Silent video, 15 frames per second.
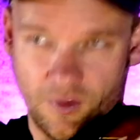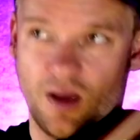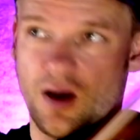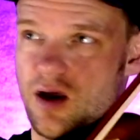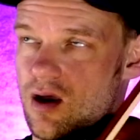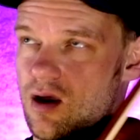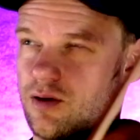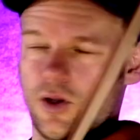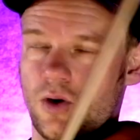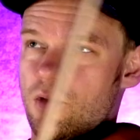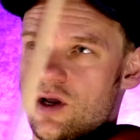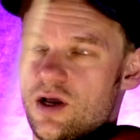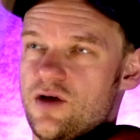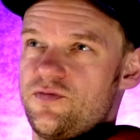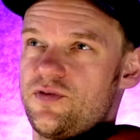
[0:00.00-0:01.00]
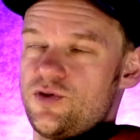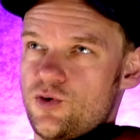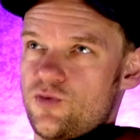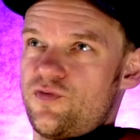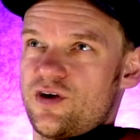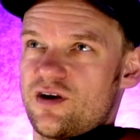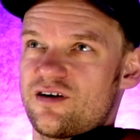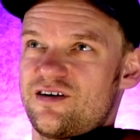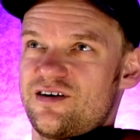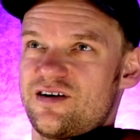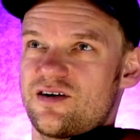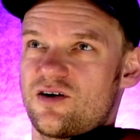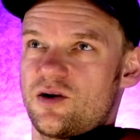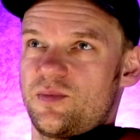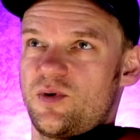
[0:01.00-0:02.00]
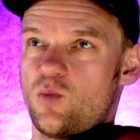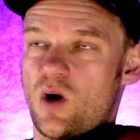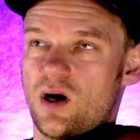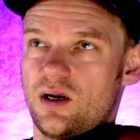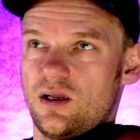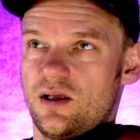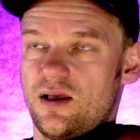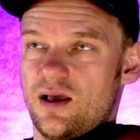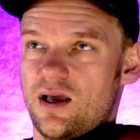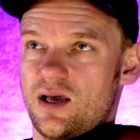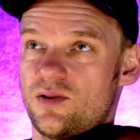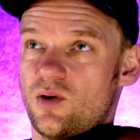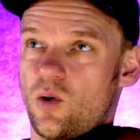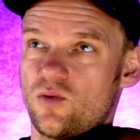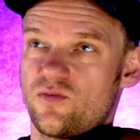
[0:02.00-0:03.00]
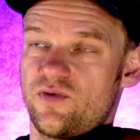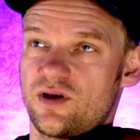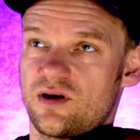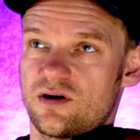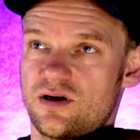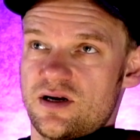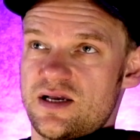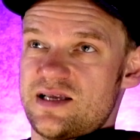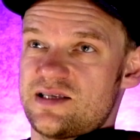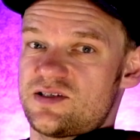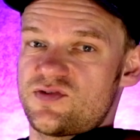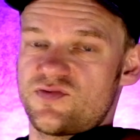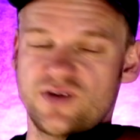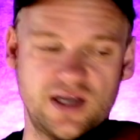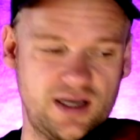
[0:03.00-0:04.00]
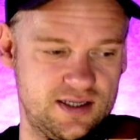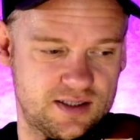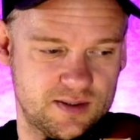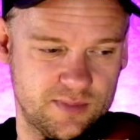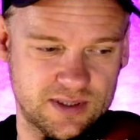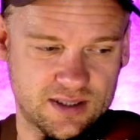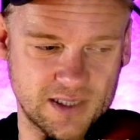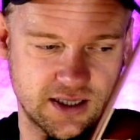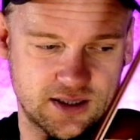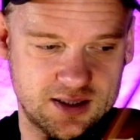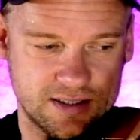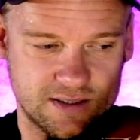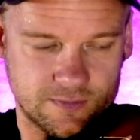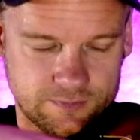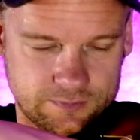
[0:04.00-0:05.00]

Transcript: No, if the new finger gonna be 1 and the old finger is 3, it's a bit like this.